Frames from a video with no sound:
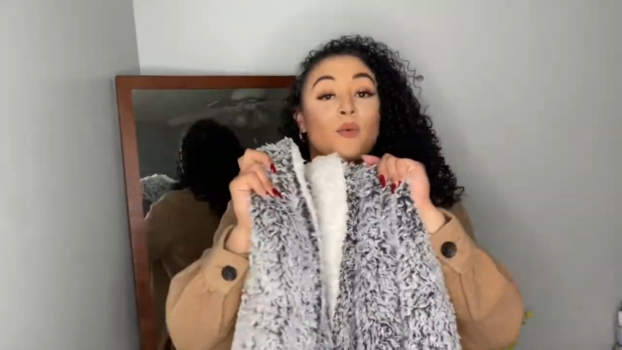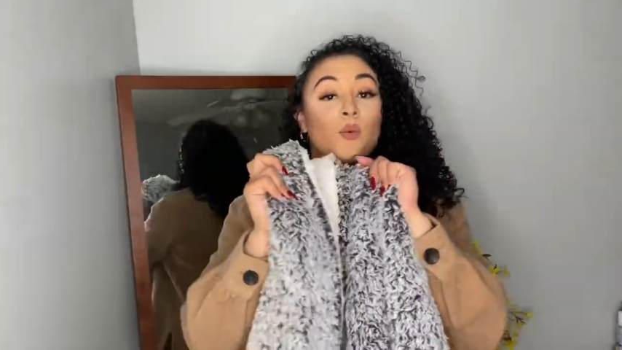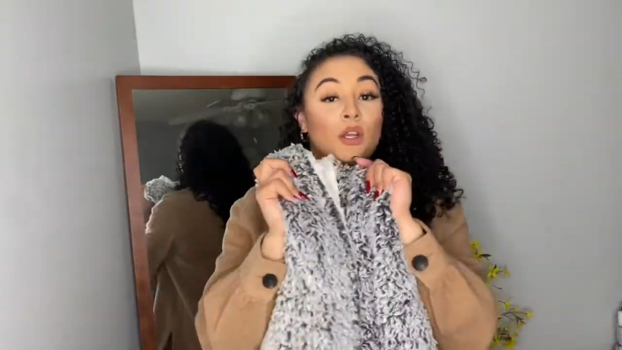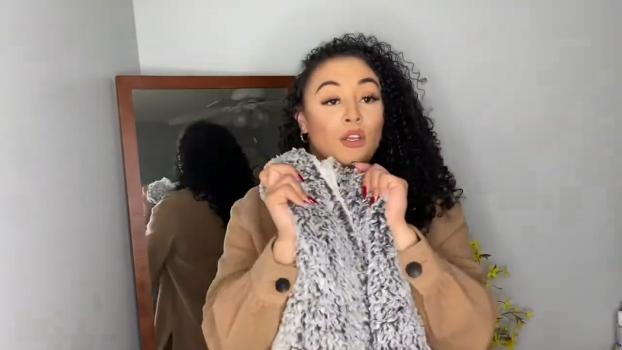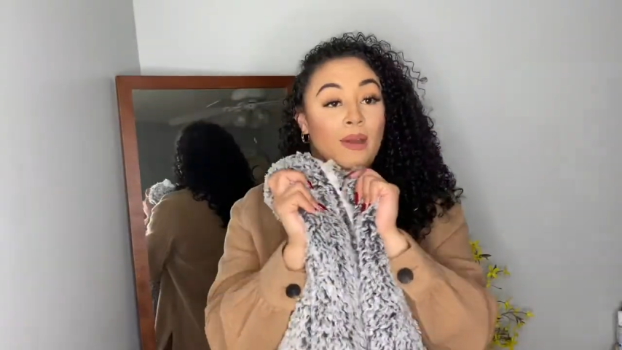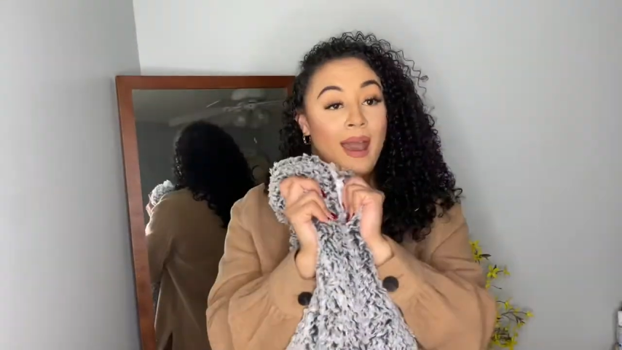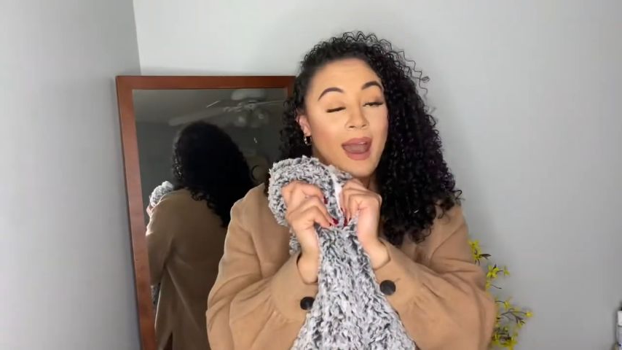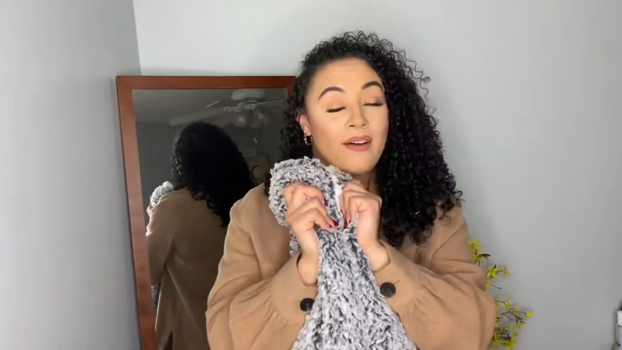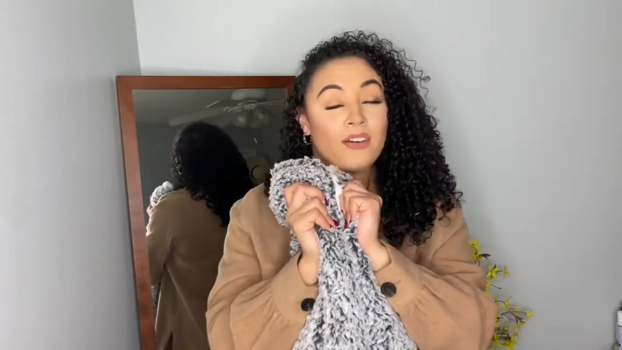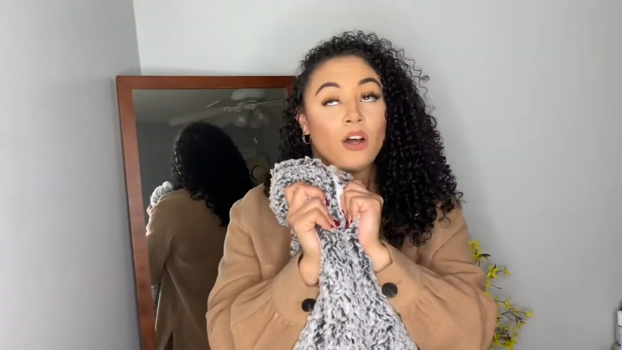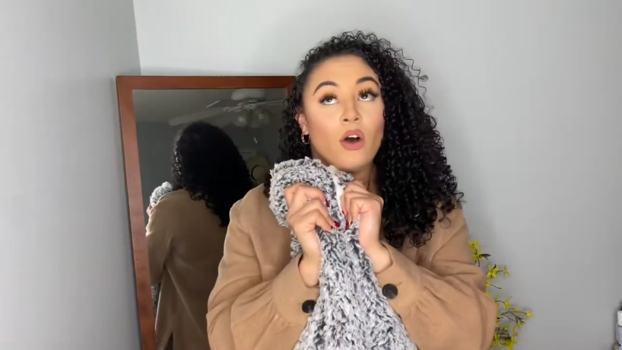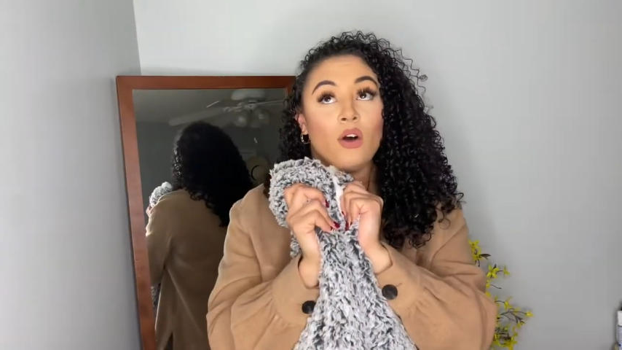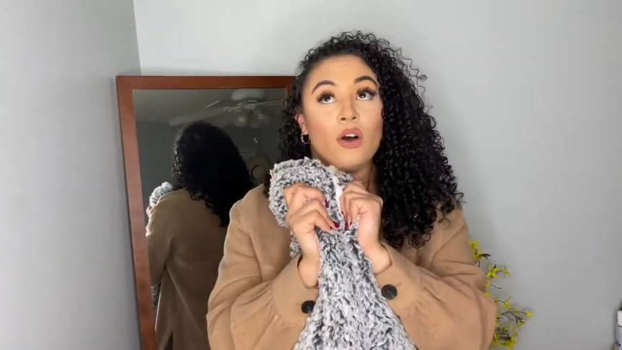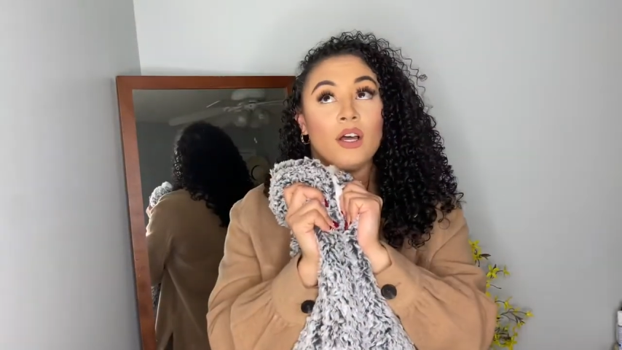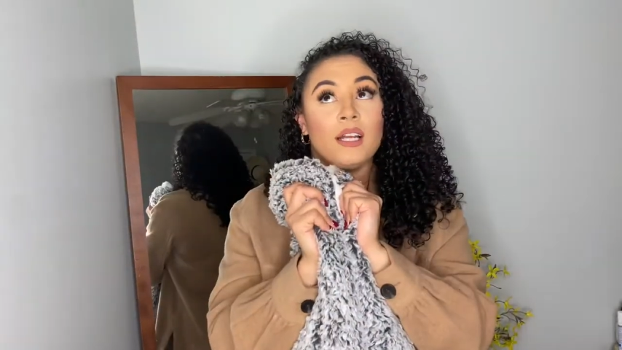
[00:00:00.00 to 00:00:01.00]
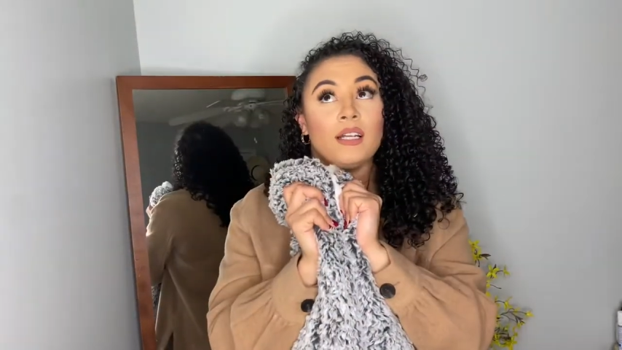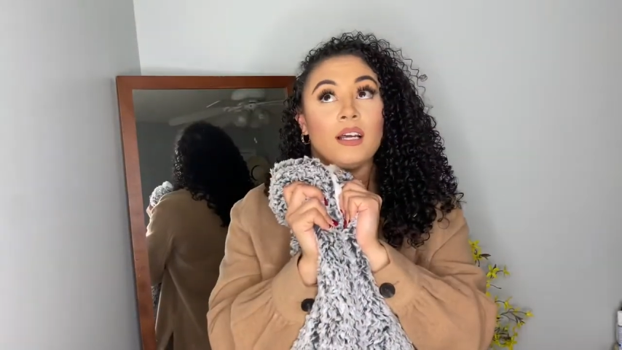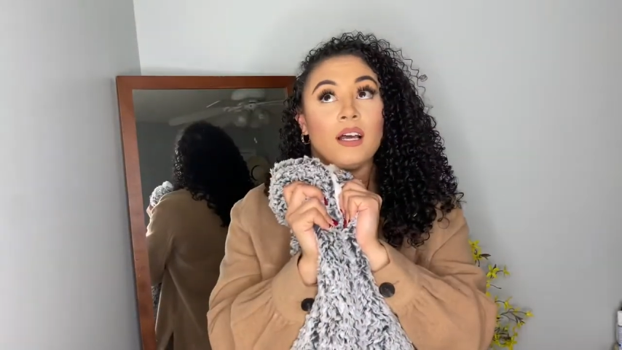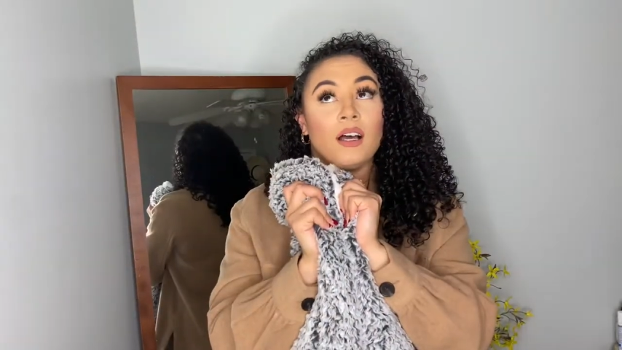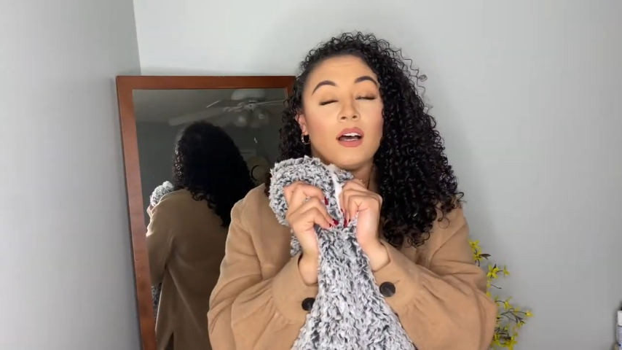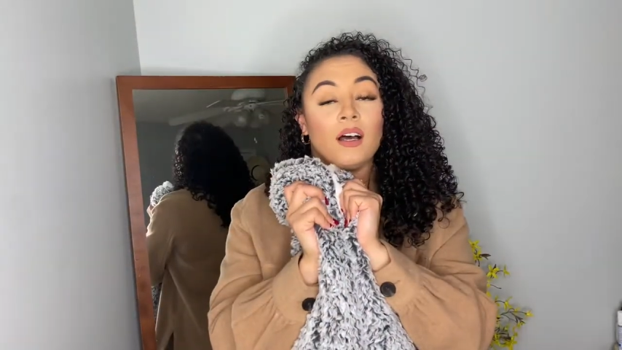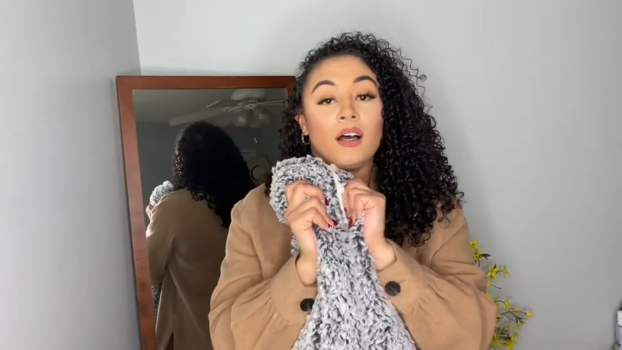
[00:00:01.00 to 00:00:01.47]
when you have it on,
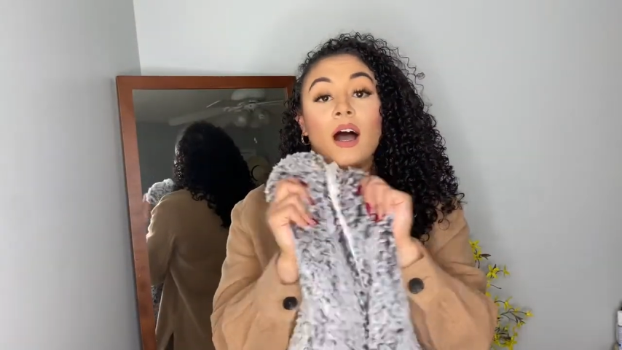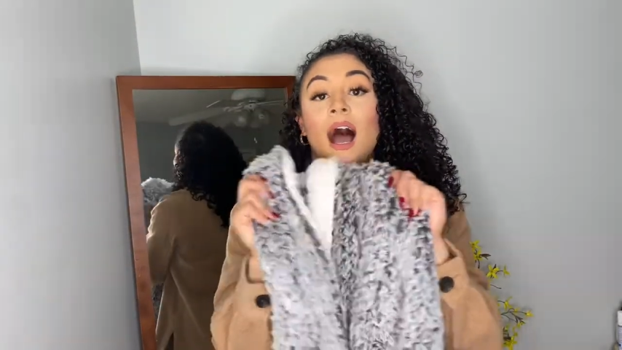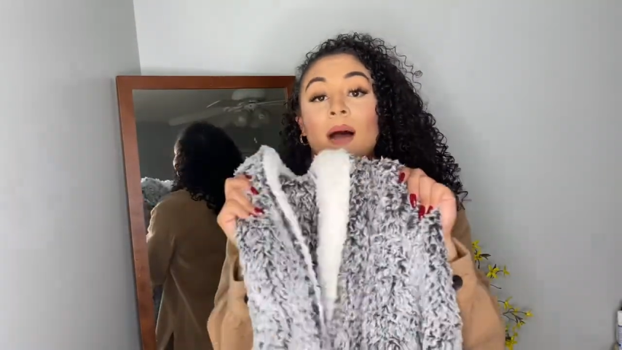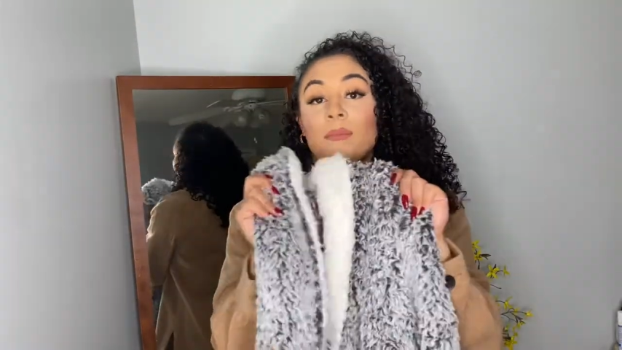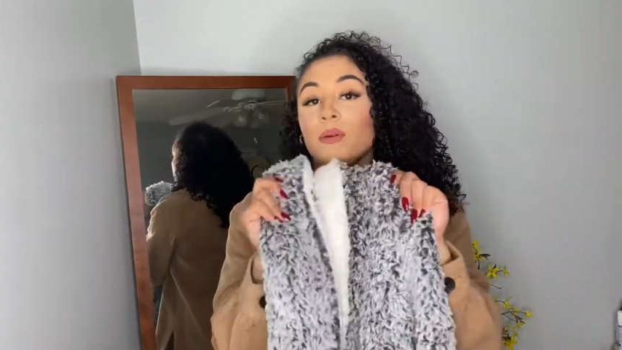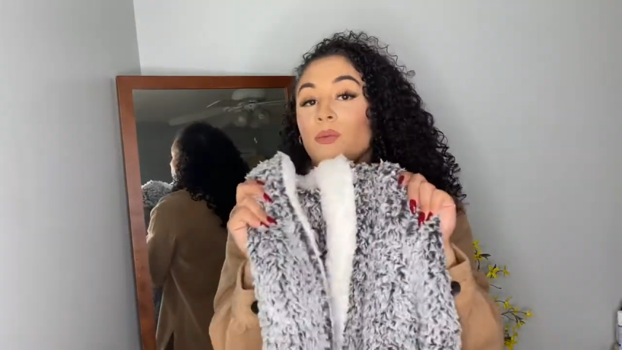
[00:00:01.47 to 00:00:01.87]
I've been